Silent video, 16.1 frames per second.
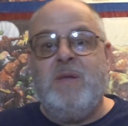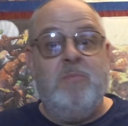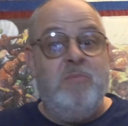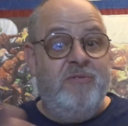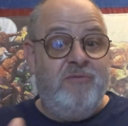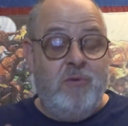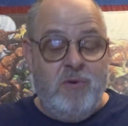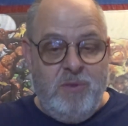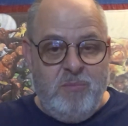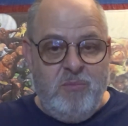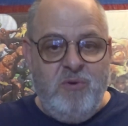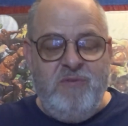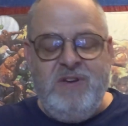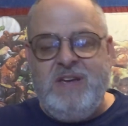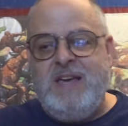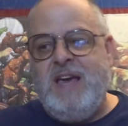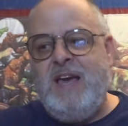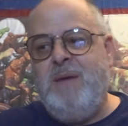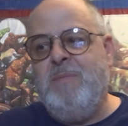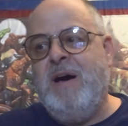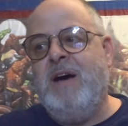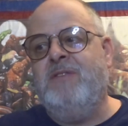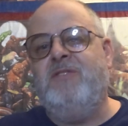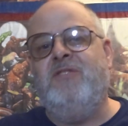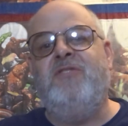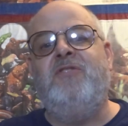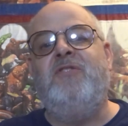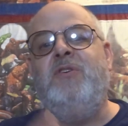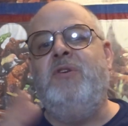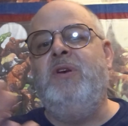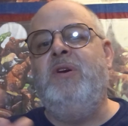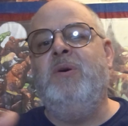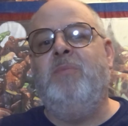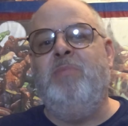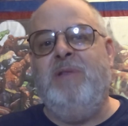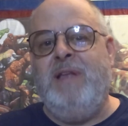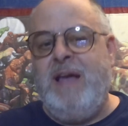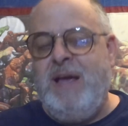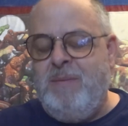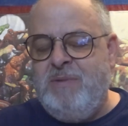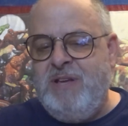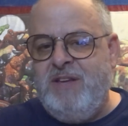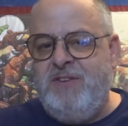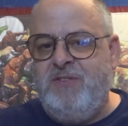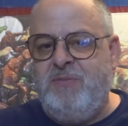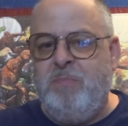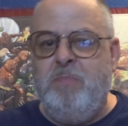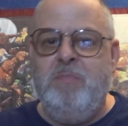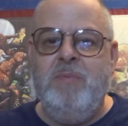before the movie came out, the studio blamed his